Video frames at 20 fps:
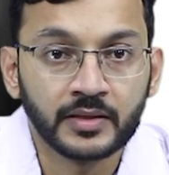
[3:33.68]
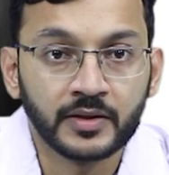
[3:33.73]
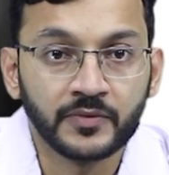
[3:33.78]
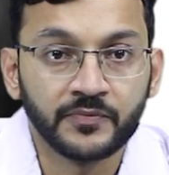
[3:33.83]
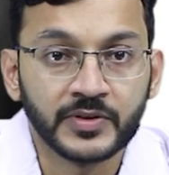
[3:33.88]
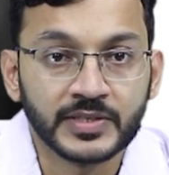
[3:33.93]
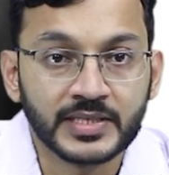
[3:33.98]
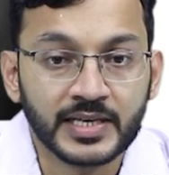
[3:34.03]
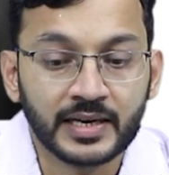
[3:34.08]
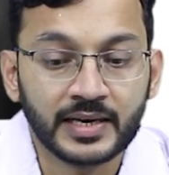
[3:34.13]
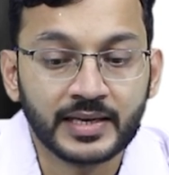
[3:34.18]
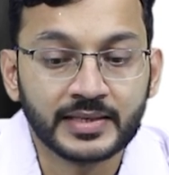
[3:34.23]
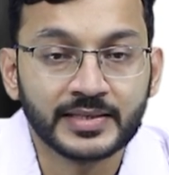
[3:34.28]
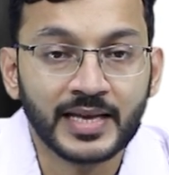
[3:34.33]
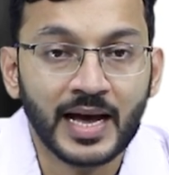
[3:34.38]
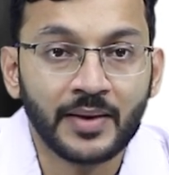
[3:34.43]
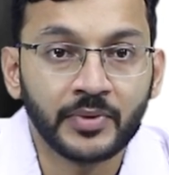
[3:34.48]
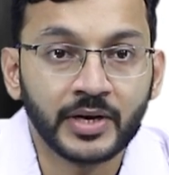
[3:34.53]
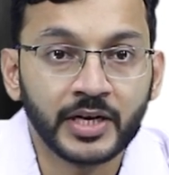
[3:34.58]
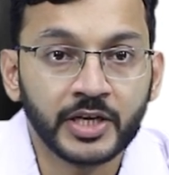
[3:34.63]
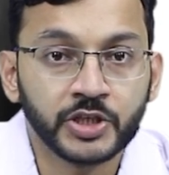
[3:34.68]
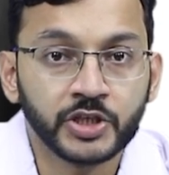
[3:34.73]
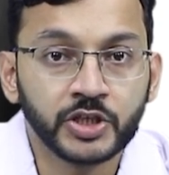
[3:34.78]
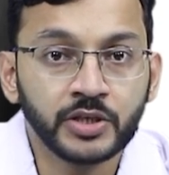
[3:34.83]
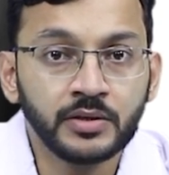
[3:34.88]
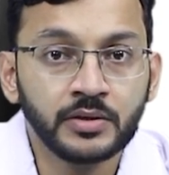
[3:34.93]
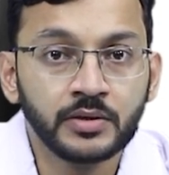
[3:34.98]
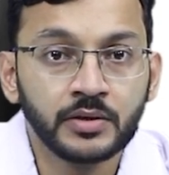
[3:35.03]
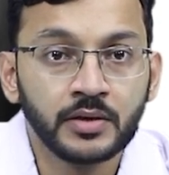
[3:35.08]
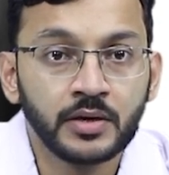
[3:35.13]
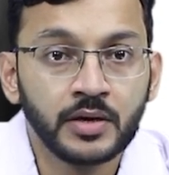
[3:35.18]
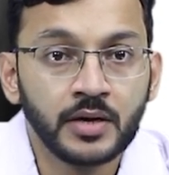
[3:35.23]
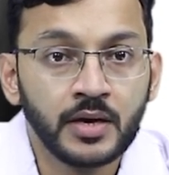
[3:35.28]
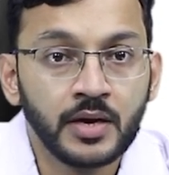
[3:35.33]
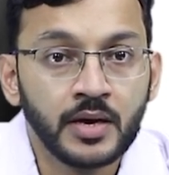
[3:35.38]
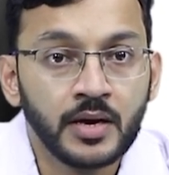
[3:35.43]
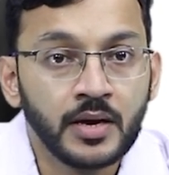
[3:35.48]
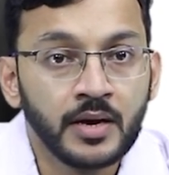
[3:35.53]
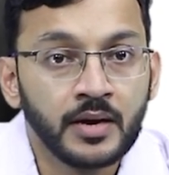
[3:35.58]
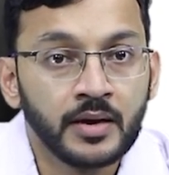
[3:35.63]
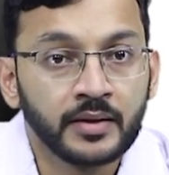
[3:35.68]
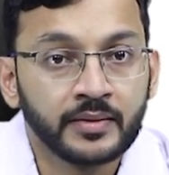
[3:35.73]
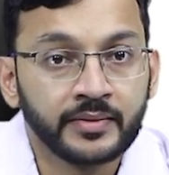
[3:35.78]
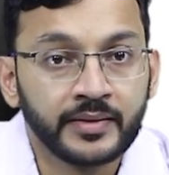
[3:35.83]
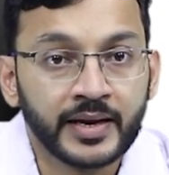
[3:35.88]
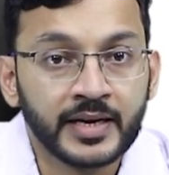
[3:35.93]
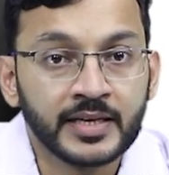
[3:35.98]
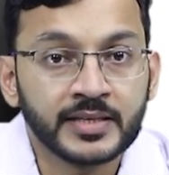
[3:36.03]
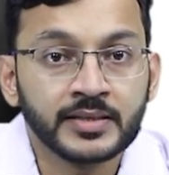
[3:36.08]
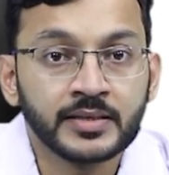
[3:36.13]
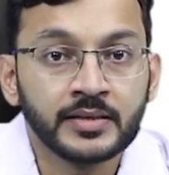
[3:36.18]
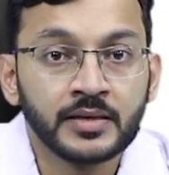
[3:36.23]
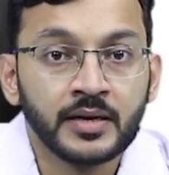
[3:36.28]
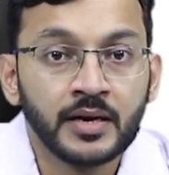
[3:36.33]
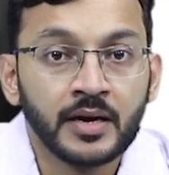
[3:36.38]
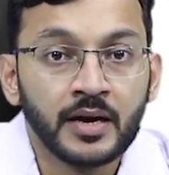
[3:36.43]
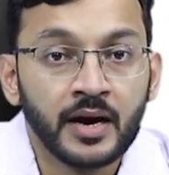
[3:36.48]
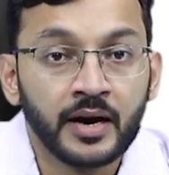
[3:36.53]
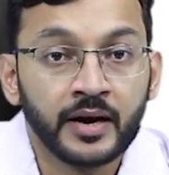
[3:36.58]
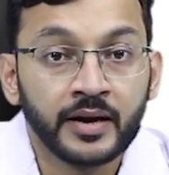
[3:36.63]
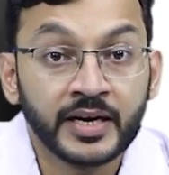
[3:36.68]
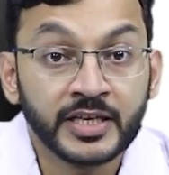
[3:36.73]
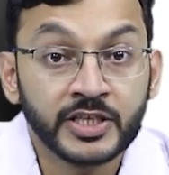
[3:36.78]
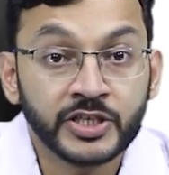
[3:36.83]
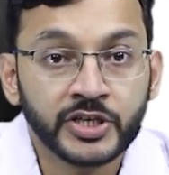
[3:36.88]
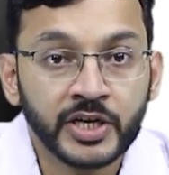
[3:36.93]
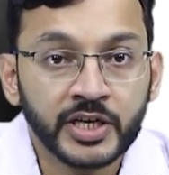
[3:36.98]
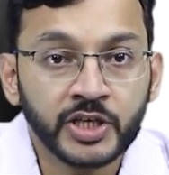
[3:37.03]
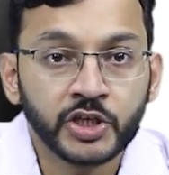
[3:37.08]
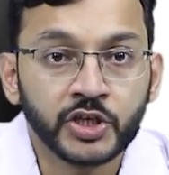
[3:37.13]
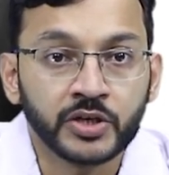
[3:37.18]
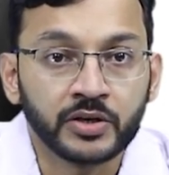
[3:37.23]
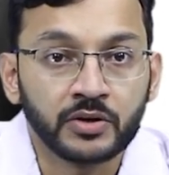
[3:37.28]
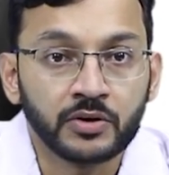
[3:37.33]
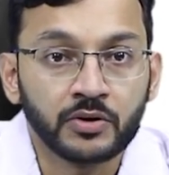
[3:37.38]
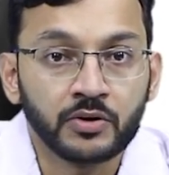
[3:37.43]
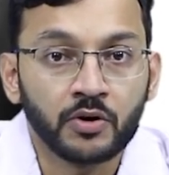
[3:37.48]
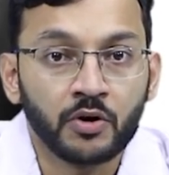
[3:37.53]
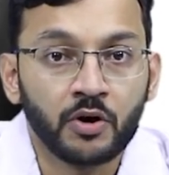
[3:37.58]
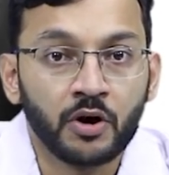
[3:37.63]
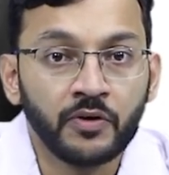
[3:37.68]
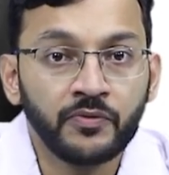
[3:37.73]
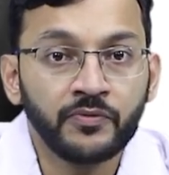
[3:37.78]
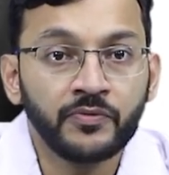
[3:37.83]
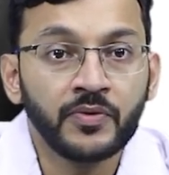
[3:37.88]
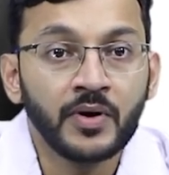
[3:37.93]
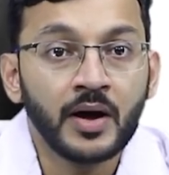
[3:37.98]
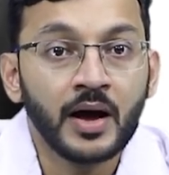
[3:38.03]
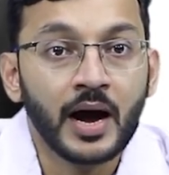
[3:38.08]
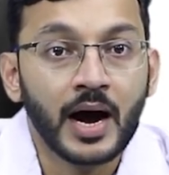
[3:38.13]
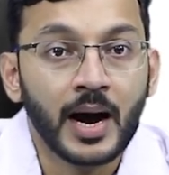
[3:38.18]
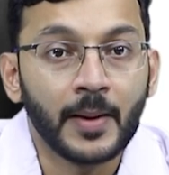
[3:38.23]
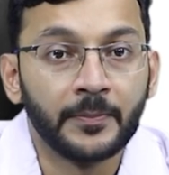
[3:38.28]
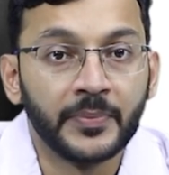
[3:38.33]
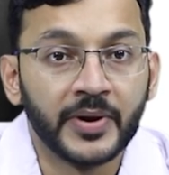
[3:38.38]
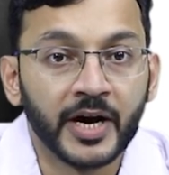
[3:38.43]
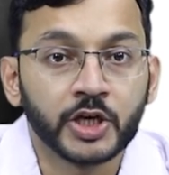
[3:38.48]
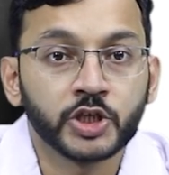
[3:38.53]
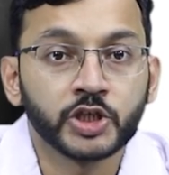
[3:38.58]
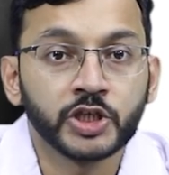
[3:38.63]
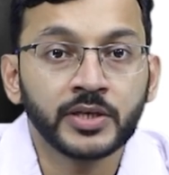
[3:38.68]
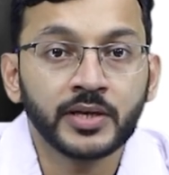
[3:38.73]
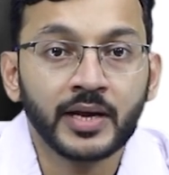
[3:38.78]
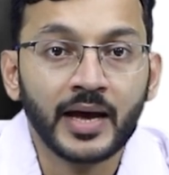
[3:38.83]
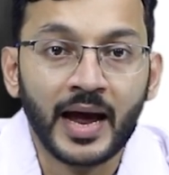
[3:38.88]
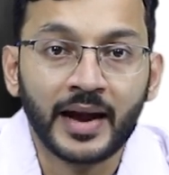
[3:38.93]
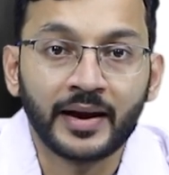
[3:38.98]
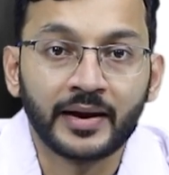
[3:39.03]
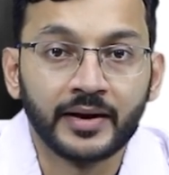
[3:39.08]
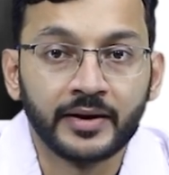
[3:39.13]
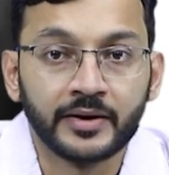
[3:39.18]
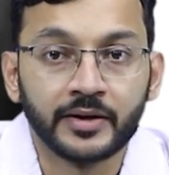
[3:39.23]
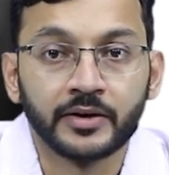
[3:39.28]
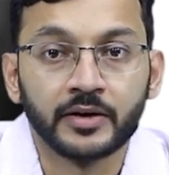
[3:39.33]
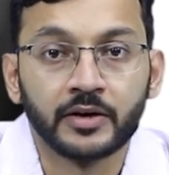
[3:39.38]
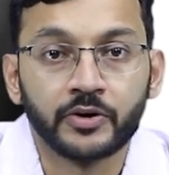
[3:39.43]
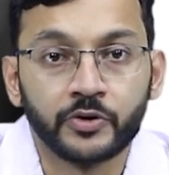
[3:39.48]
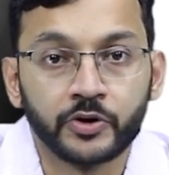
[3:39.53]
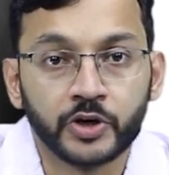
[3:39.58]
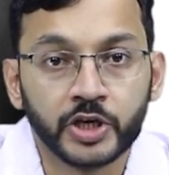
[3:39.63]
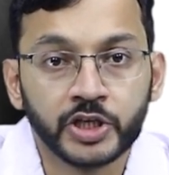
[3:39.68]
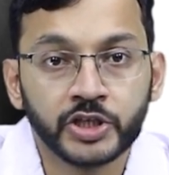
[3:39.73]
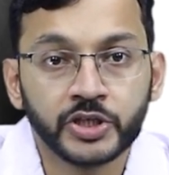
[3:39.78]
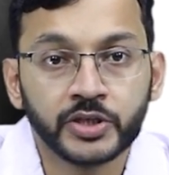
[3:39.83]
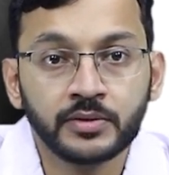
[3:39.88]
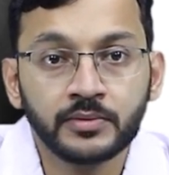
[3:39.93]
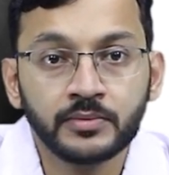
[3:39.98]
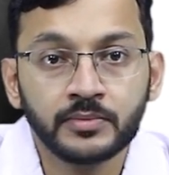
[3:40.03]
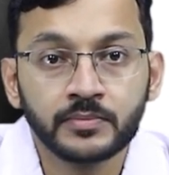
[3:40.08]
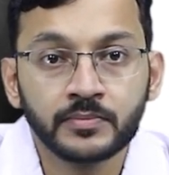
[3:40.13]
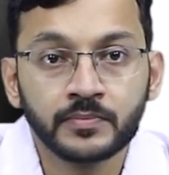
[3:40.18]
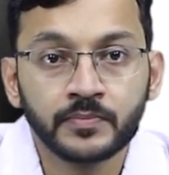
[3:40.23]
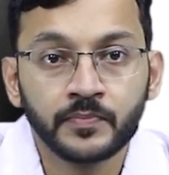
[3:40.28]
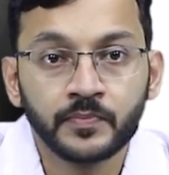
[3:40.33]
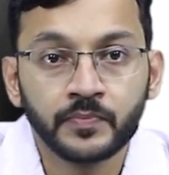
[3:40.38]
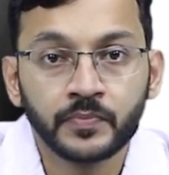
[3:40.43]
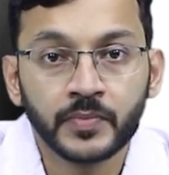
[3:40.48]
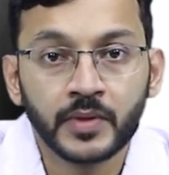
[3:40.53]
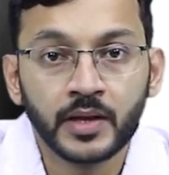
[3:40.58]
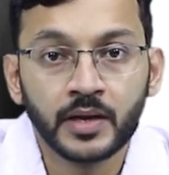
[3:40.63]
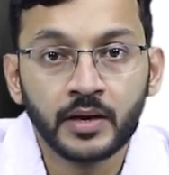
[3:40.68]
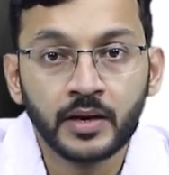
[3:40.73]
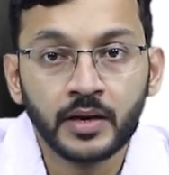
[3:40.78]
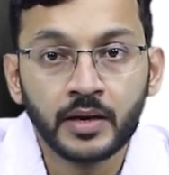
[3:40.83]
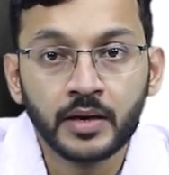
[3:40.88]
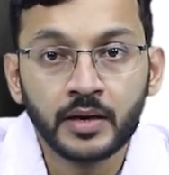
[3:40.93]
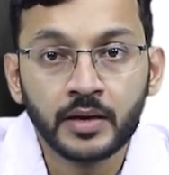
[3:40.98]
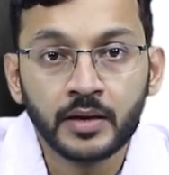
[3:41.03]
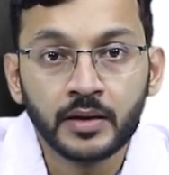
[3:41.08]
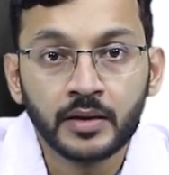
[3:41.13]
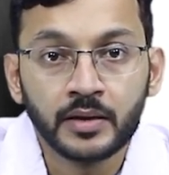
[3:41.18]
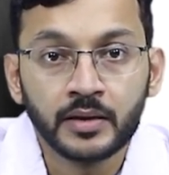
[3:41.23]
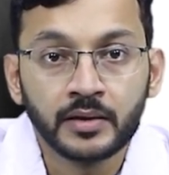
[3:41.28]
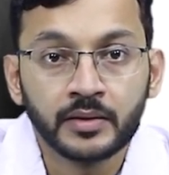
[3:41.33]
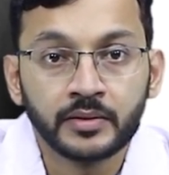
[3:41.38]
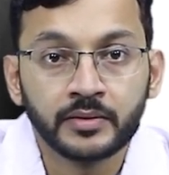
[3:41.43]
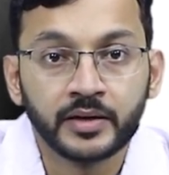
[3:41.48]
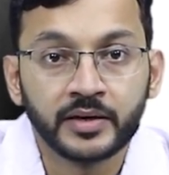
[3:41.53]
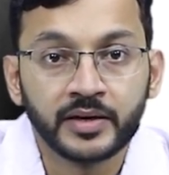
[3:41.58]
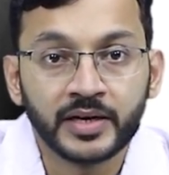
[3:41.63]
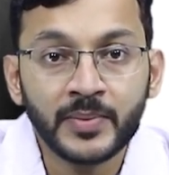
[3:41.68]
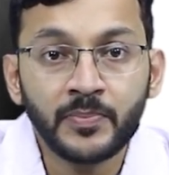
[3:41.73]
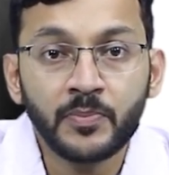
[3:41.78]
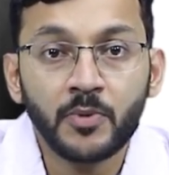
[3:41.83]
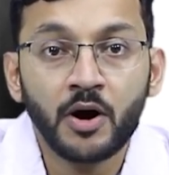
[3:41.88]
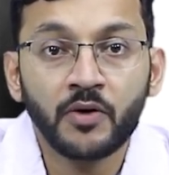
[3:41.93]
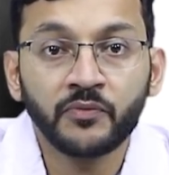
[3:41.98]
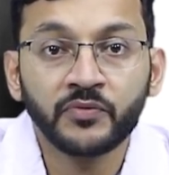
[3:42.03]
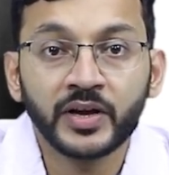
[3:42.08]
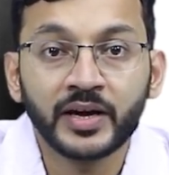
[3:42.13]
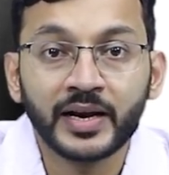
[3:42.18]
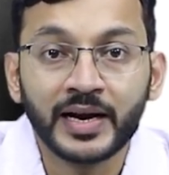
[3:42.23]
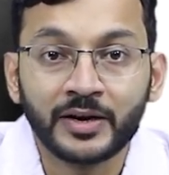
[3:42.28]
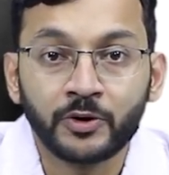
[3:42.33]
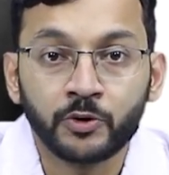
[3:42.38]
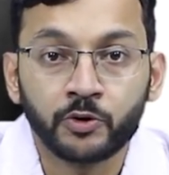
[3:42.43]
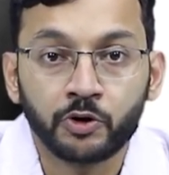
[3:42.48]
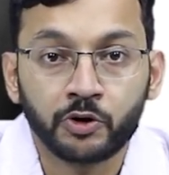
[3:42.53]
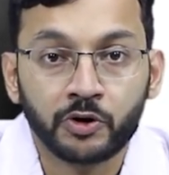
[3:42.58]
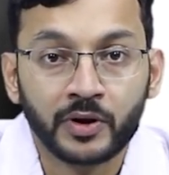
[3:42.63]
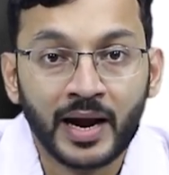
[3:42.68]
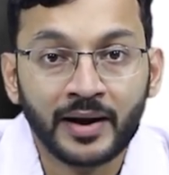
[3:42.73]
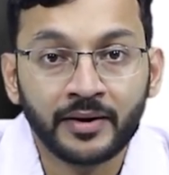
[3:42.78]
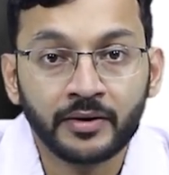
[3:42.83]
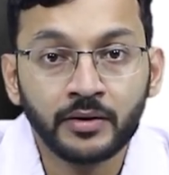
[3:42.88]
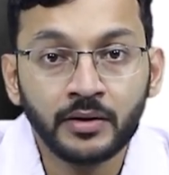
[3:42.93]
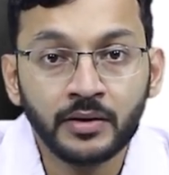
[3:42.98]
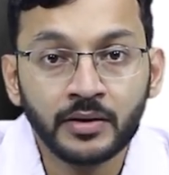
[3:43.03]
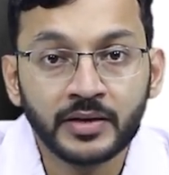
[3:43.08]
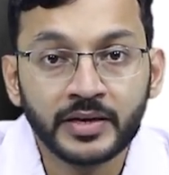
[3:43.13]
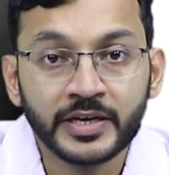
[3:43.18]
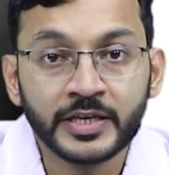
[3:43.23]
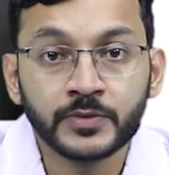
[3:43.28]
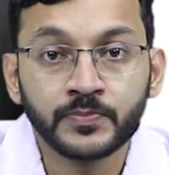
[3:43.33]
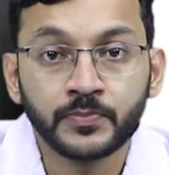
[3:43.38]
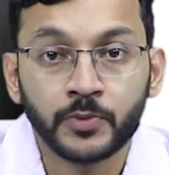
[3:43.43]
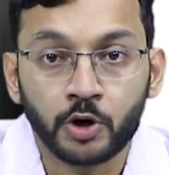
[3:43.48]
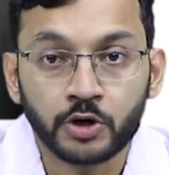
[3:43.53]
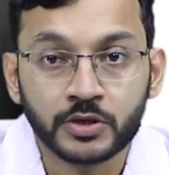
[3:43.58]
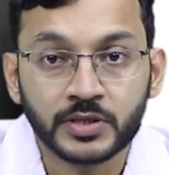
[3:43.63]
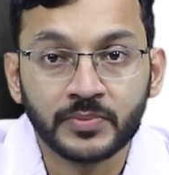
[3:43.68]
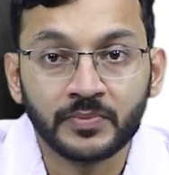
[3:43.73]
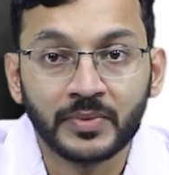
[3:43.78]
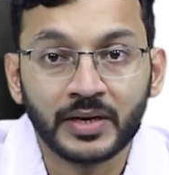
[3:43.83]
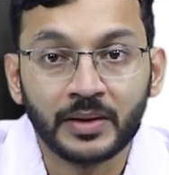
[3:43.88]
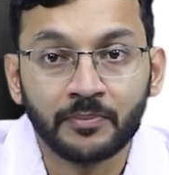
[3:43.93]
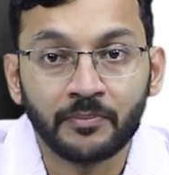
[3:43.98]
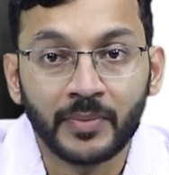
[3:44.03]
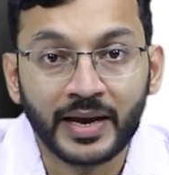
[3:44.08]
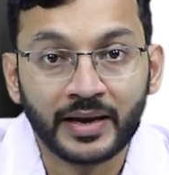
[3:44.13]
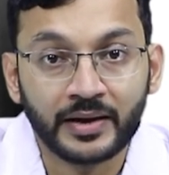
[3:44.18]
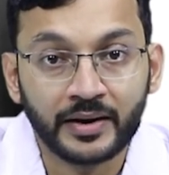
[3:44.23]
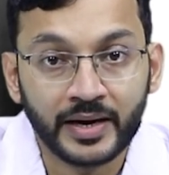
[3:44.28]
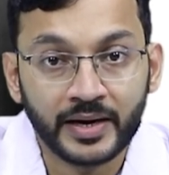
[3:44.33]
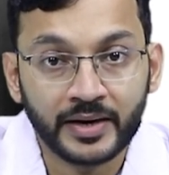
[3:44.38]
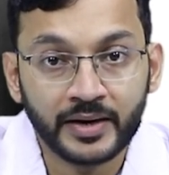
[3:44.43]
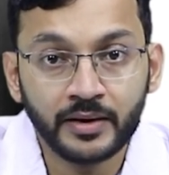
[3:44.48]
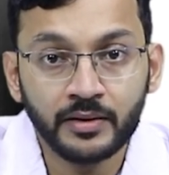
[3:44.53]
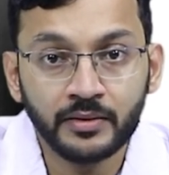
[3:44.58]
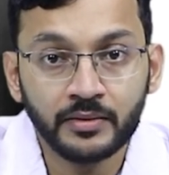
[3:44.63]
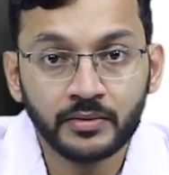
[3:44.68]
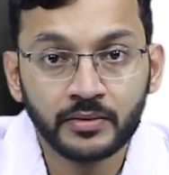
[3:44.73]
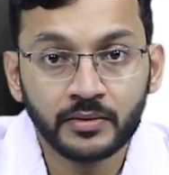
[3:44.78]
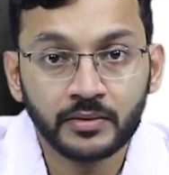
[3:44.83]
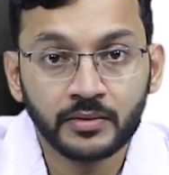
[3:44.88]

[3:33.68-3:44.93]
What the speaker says: The physical examination, there is a restriction of abduction and internal rotation. The tip of the greater trochanter is proximally migrated.